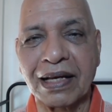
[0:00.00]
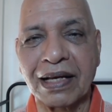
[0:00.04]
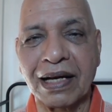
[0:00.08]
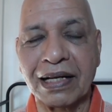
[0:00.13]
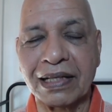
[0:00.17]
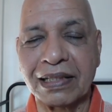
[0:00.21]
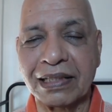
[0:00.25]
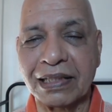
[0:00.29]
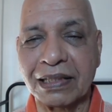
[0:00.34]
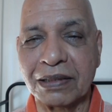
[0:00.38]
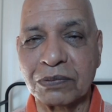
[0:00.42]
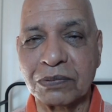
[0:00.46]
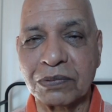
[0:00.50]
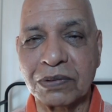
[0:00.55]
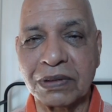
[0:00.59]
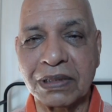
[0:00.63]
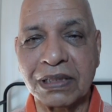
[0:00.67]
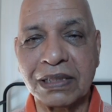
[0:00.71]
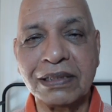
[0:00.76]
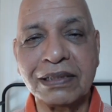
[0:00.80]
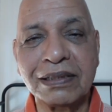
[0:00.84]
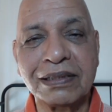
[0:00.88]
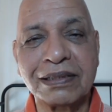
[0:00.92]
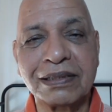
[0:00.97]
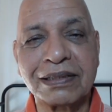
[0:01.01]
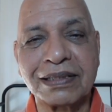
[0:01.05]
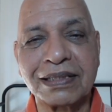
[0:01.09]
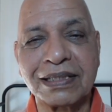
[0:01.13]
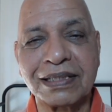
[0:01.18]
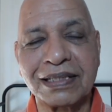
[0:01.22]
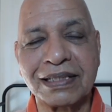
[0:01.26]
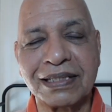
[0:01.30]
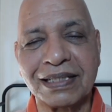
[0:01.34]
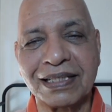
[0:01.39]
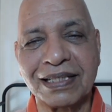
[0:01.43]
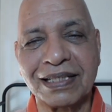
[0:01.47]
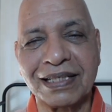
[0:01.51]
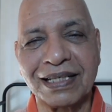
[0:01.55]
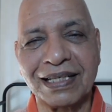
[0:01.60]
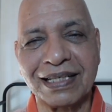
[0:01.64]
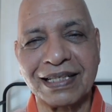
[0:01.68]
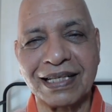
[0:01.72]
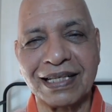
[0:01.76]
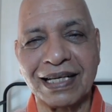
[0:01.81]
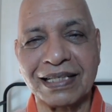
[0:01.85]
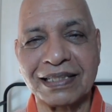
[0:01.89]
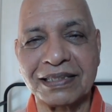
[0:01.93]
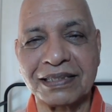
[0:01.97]
I am one
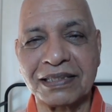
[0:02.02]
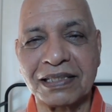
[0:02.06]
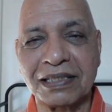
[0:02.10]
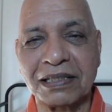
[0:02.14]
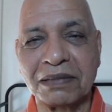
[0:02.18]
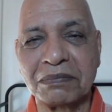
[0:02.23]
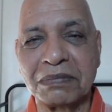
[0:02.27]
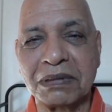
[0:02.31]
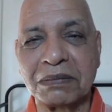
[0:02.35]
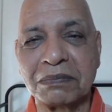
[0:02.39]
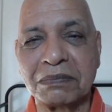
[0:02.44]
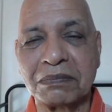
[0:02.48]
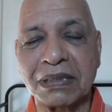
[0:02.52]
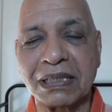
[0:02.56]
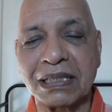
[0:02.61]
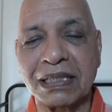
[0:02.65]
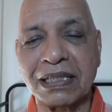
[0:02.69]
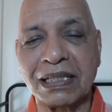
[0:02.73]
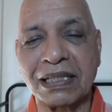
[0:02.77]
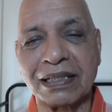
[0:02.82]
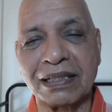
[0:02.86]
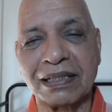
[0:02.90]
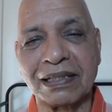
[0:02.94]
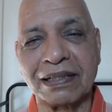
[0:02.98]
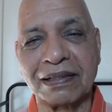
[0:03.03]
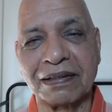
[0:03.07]
and I shall be many.